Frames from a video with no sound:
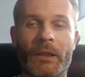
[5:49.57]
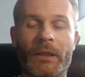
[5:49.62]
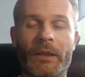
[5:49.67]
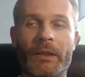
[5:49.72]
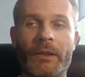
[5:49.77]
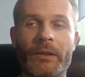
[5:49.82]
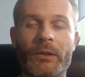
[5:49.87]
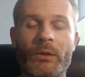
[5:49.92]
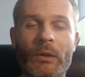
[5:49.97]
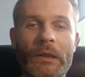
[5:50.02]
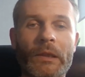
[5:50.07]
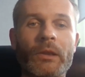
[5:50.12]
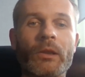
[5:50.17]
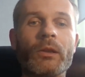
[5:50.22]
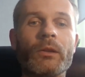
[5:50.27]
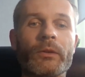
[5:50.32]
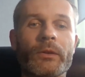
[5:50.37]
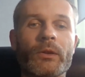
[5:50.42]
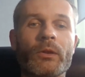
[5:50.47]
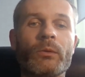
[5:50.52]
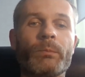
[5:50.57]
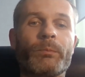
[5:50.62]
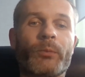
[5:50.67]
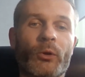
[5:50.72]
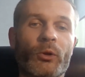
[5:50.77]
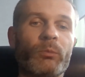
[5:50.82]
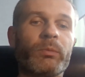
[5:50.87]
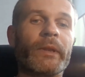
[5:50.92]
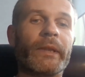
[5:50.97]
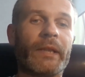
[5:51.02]
You
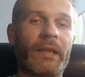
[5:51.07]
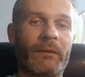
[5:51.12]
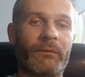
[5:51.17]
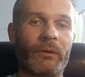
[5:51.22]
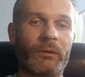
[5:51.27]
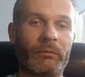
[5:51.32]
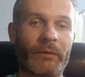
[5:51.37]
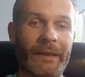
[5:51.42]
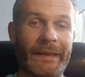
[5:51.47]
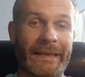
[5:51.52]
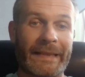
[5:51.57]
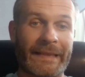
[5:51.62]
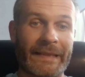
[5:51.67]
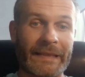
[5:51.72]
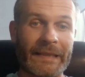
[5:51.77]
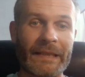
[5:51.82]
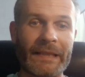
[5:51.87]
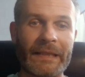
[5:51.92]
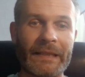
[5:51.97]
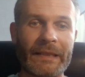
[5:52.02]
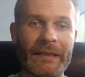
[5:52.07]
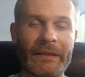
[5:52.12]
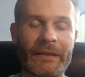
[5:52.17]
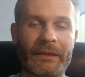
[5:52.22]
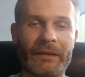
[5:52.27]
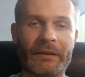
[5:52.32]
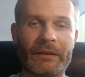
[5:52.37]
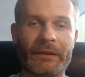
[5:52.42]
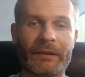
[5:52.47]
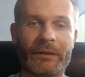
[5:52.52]
probably have already seen
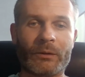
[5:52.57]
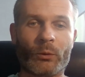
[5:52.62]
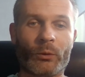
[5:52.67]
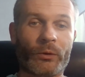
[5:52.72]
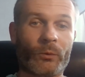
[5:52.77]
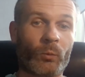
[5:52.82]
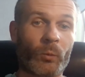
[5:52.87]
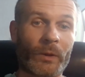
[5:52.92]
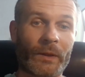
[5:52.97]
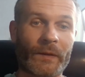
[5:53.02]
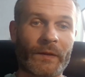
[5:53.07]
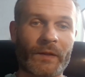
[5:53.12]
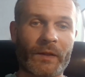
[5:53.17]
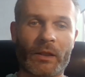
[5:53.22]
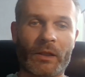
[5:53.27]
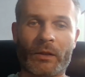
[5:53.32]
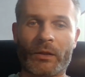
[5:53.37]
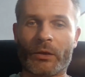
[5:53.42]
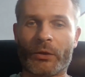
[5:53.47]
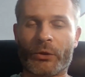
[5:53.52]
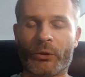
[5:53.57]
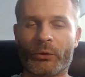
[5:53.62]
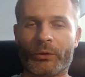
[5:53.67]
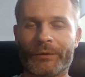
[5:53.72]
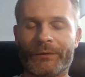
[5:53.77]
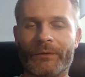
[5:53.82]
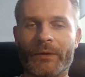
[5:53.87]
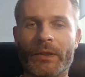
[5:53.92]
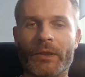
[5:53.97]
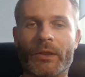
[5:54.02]
or will see in the
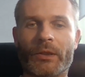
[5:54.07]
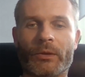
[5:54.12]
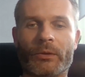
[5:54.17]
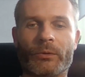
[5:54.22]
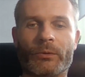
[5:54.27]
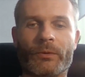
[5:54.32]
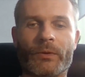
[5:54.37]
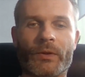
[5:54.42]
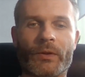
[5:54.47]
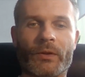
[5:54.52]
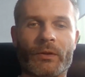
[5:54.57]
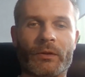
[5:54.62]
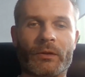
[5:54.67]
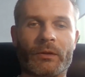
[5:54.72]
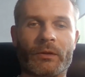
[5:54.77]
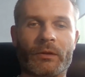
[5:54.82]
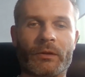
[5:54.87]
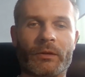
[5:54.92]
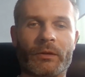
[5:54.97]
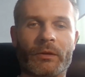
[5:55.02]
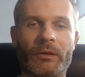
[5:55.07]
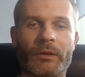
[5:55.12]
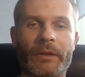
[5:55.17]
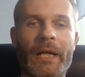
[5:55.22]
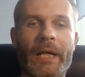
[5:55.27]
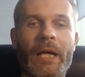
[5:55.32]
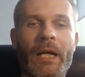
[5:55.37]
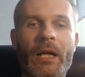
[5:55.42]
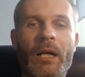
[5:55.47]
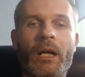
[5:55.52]
short videos
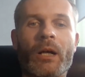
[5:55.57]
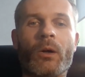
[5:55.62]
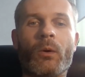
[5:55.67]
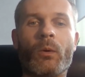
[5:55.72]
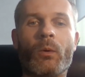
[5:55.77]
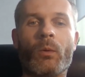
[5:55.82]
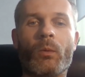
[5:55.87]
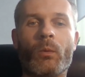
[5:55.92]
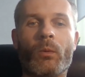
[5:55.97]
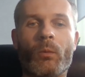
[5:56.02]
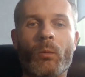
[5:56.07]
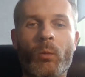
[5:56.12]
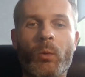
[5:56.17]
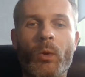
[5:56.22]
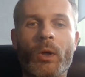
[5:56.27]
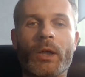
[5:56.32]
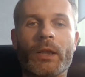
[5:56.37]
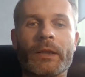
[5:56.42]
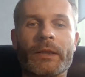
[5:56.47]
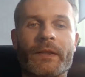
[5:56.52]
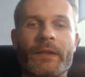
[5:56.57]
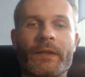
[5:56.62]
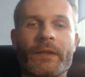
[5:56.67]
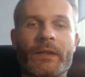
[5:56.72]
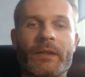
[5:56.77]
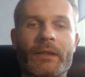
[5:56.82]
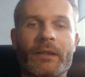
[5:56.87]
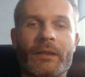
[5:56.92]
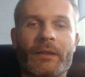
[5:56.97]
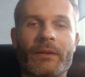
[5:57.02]
how
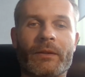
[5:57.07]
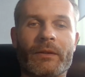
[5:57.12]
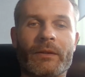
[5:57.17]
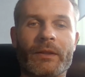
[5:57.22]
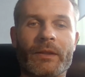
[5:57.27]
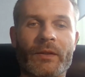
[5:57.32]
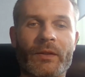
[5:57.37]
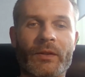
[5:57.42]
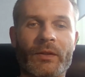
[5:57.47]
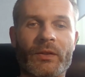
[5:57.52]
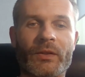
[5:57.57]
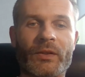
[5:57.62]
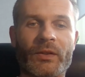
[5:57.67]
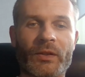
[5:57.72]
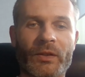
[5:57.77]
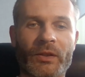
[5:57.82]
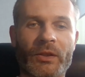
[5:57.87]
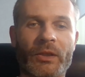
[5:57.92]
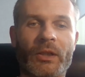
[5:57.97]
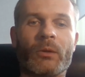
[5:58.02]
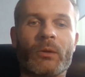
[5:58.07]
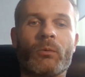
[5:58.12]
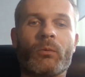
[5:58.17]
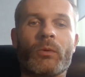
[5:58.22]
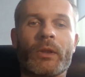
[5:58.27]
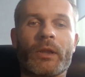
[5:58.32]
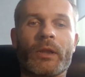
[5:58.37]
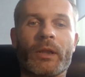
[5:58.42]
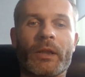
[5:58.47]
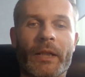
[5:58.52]
was this
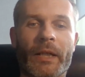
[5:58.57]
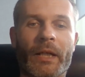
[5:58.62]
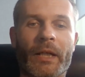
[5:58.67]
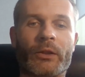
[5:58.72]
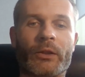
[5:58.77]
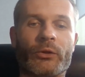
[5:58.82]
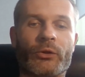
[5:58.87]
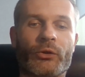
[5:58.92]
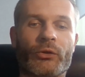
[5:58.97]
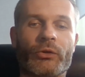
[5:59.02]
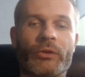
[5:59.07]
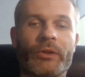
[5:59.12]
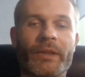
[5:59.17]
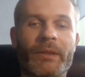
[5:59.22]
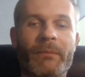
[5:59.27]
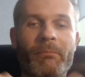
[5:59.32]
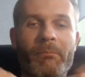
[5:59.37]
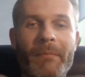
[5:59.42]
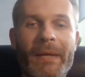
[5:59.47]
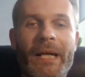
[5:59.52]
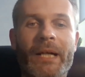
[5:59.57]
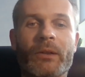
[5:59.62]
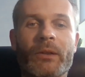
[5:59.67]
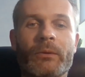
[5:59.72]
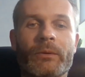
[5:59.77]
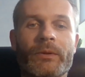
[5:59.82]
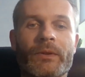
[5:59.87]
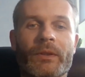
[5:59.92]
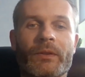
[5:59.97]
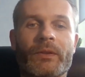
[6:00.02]
tower actually
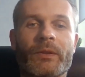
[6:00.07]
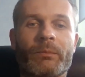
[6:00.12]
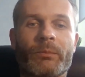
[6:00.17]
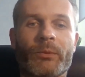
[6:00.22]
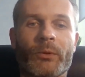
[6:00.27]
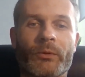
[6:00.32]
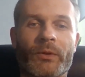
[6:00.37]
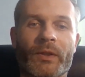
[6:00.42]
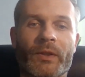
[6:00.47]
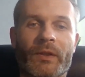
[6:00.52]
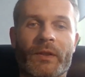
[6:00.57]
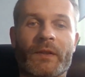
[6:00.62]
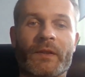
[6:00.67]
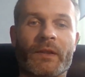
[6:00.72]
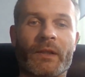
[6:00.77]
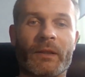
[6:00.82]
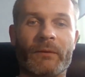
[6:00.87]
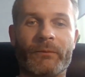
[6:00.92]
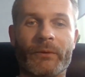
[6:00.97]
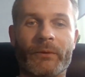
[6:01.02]
mounted. The process itself